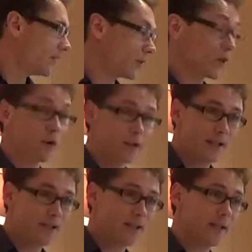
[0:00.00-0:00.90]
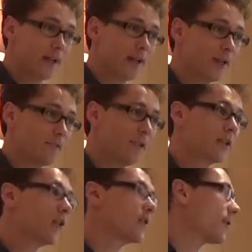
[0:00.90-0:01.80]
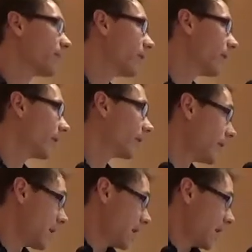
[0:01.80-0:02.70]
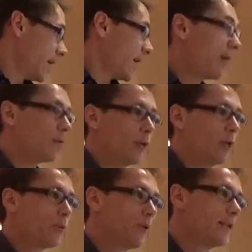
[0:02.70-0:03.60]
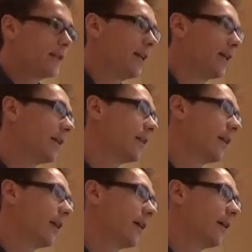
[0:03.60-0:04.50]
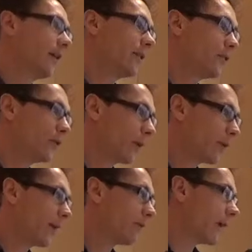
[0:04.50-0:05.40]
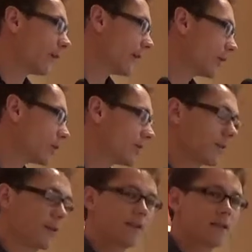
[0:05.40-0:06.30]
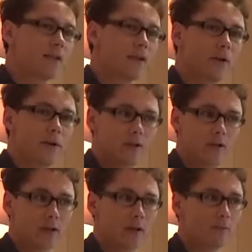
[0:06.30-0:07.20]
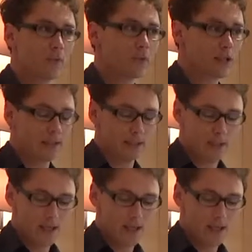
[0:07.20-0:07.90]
shocking because of the ever-increasing human rights violations, and these are mostly